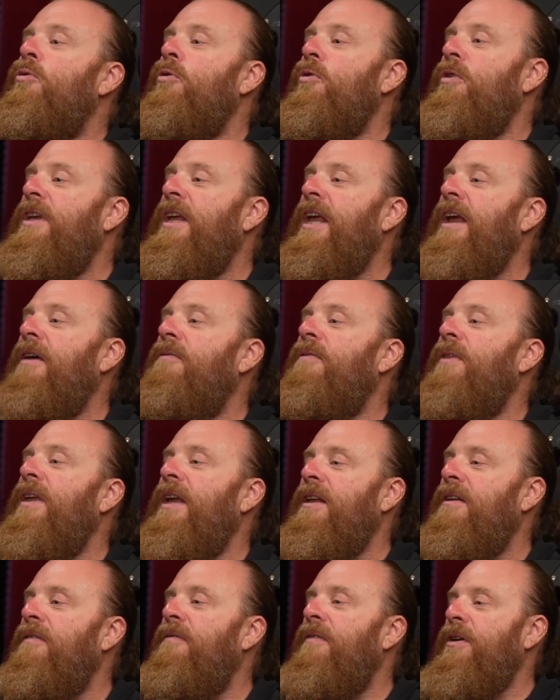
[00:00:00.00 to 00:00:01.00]
to give
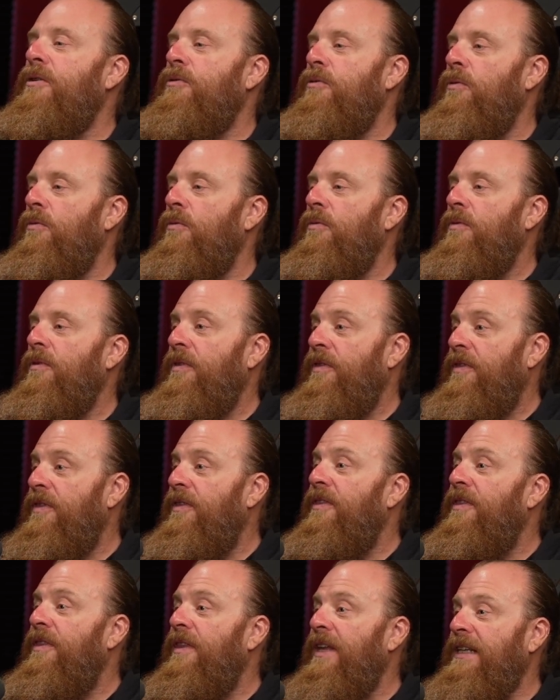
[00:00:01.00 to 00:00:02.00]
the individual
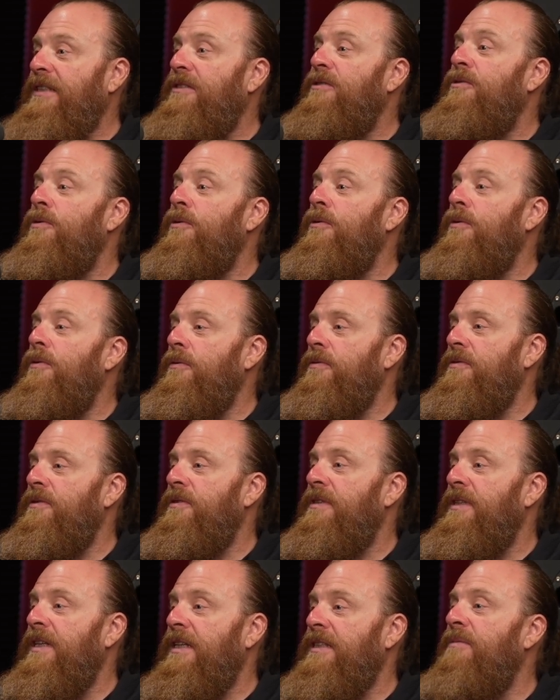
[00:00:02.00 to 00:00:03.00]
these
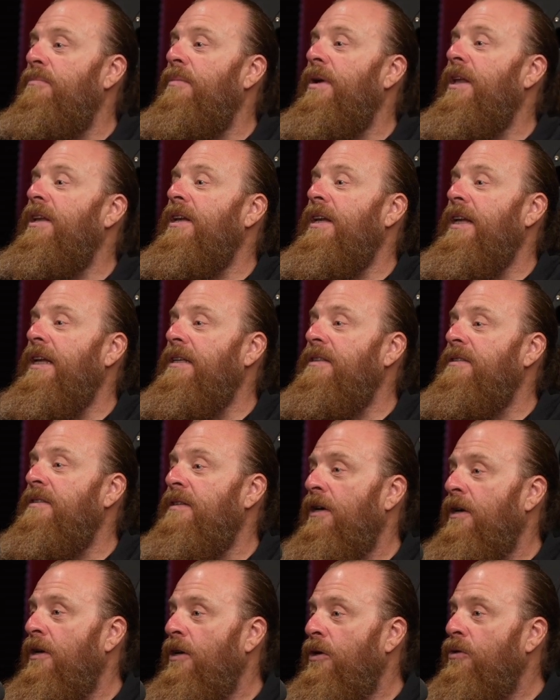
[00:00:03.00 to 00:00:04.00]
tools, these
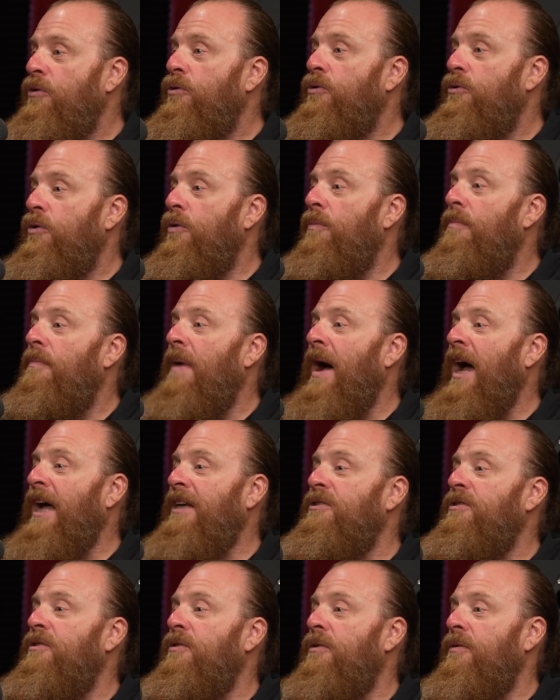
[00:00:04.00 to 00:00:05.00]
abilities to
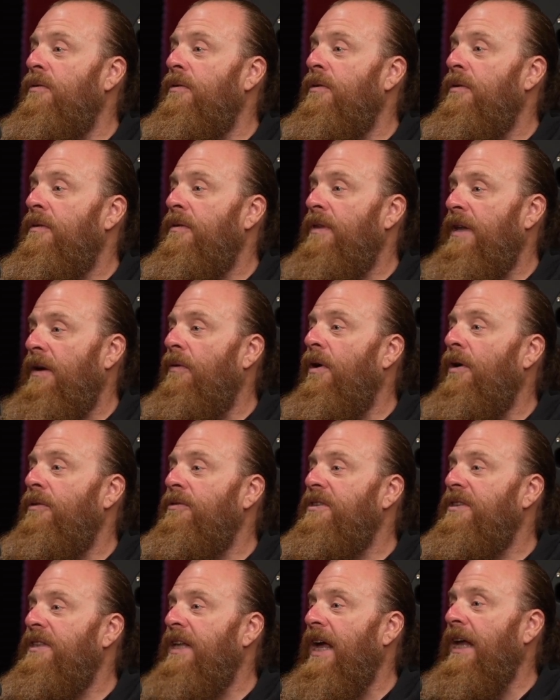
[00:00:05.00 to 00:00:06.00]
master their
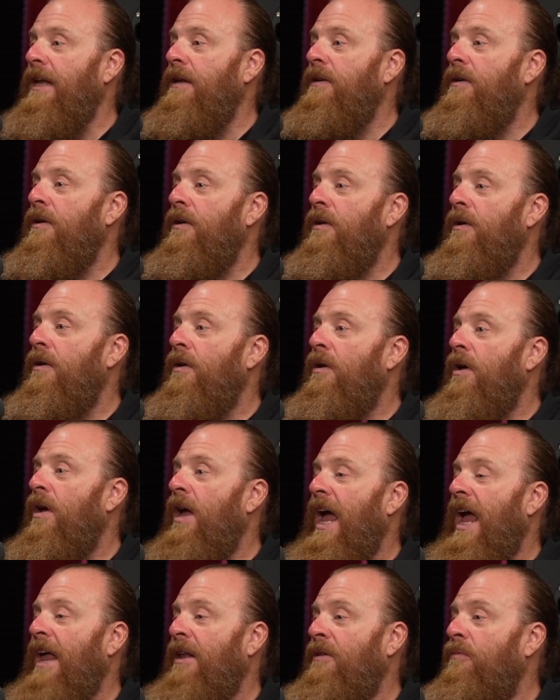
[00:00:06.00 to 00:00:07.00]
own state.
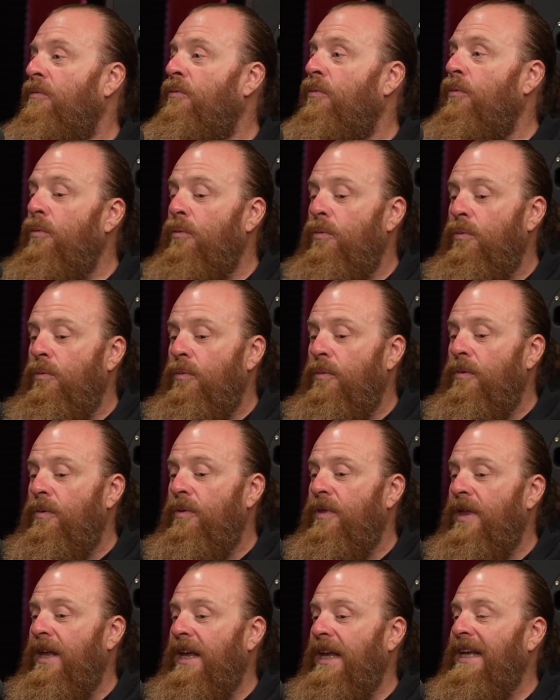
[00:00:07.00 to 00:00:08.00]
And through
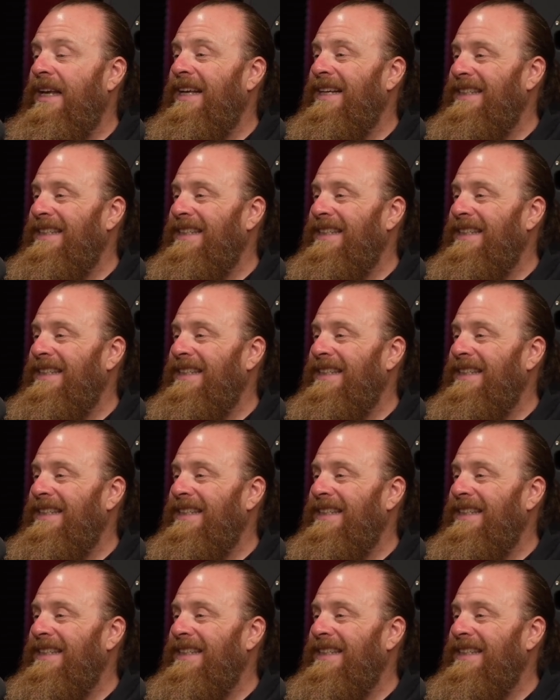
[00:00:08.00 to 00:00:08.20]
the